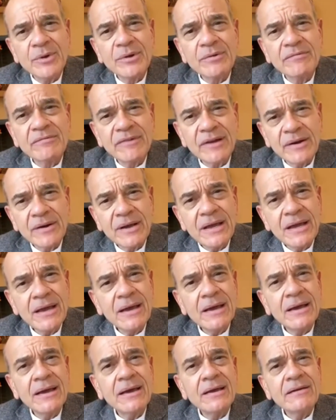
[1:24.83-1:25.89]
very
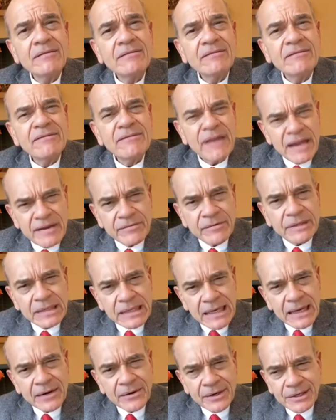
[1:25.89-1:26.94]
favorite
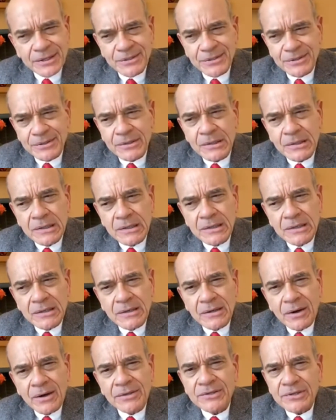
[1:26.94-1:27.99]
character
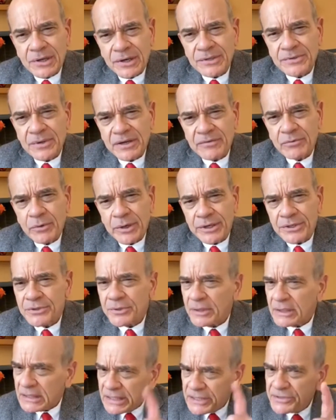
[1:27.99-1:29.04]
on Star Trek Voyager,
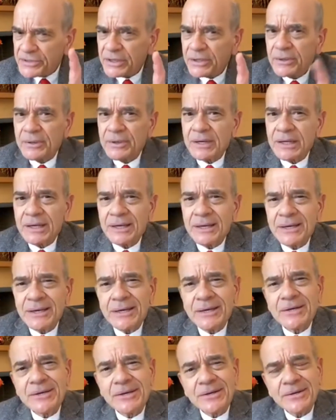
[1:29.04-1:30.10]
at least according
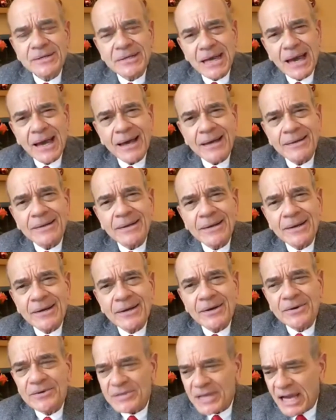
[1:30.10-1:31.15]
to your dad,
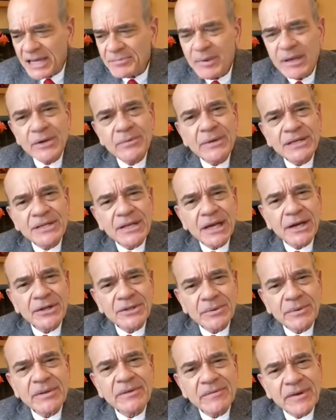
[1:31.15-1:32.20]
who's asked me to reach out to you
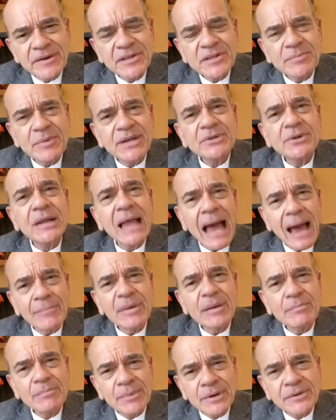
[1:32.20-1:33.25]
with a very special happy
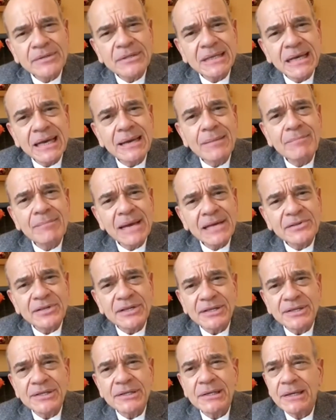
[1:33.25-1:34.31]
birthday
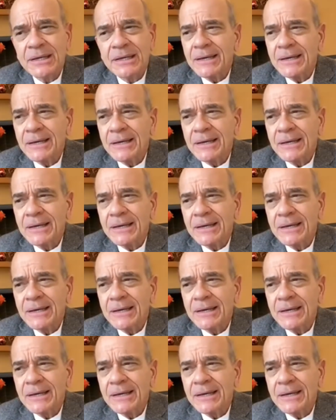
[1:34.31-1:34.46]
message.